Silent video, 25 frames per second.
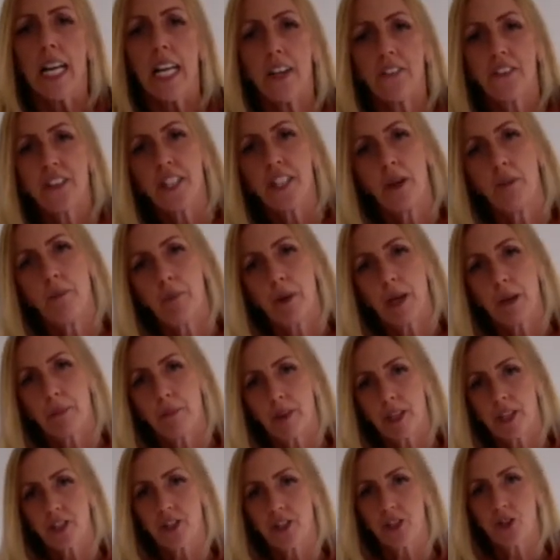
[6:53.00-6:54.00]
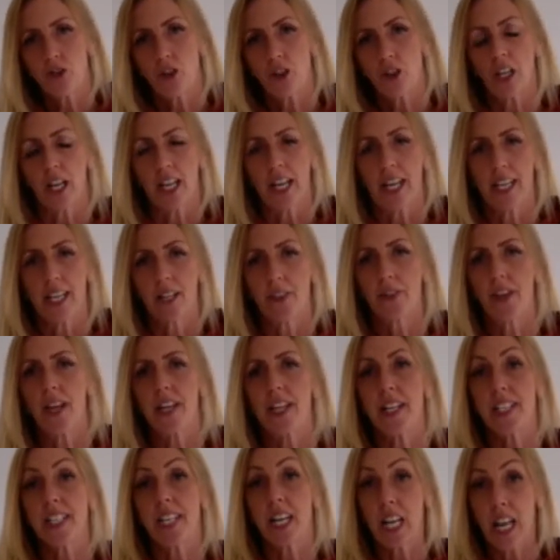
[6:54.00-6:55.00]
If some people are struggling,
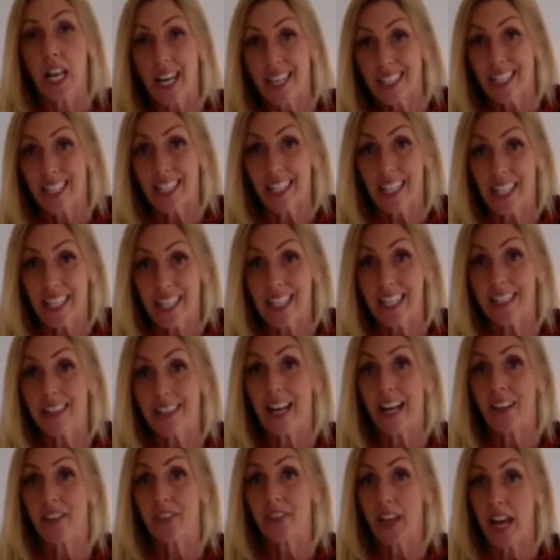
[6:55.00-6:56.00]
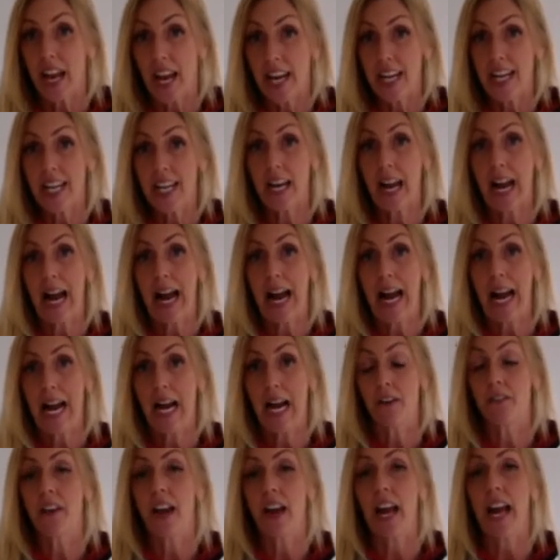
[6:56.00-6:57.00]
then it's likely that they
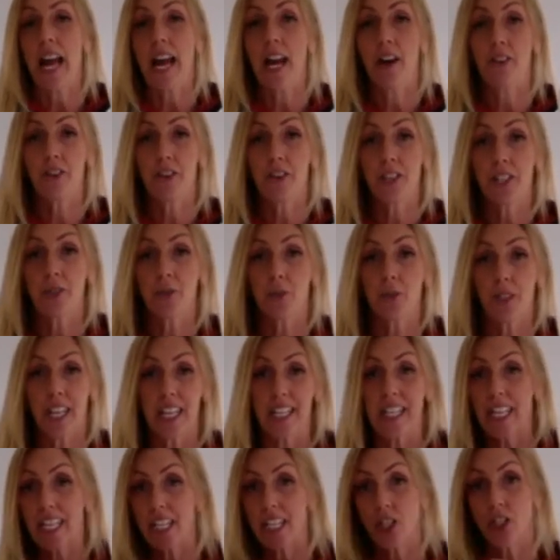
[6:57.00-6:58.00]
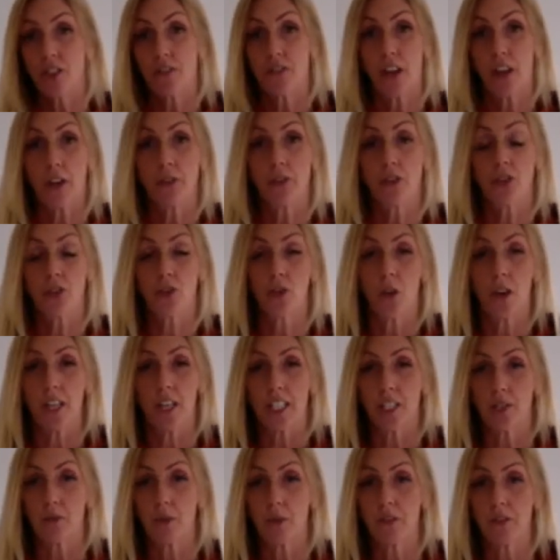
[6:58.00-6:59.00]
have areas within each of those
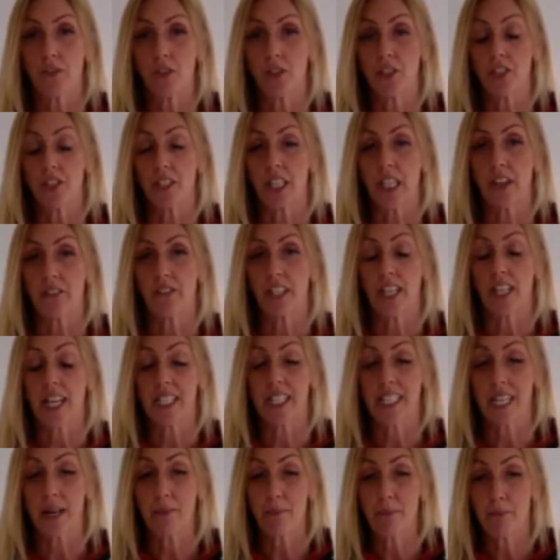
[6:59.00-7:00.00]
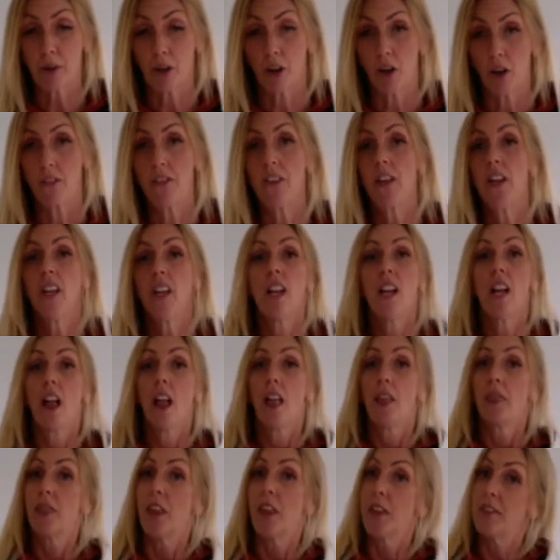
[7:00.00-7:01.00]
joints we've just given the example of
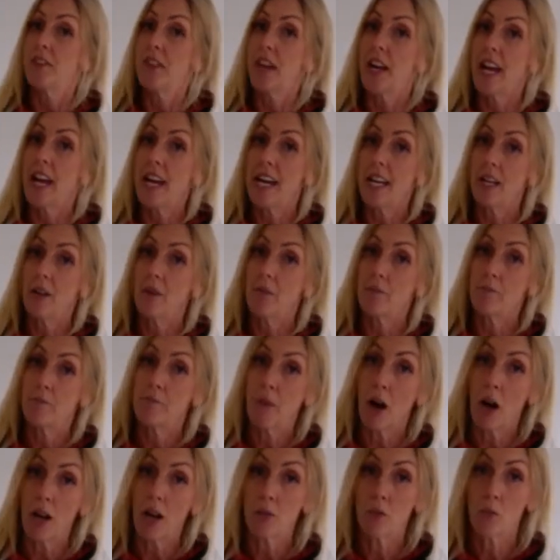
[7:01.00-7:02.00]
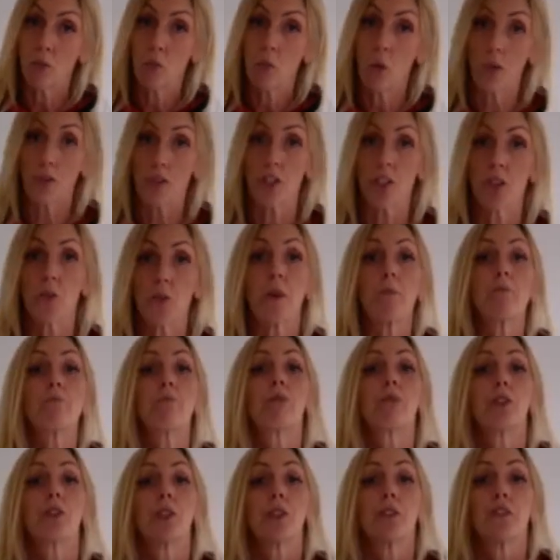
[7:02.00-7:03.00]
that they might want to
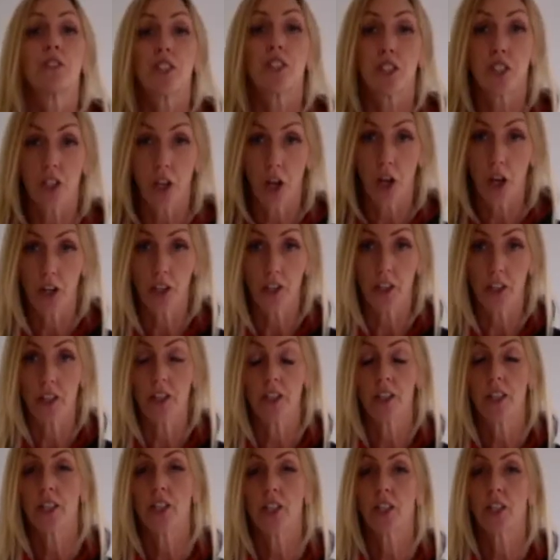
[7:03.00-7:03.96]
improve certain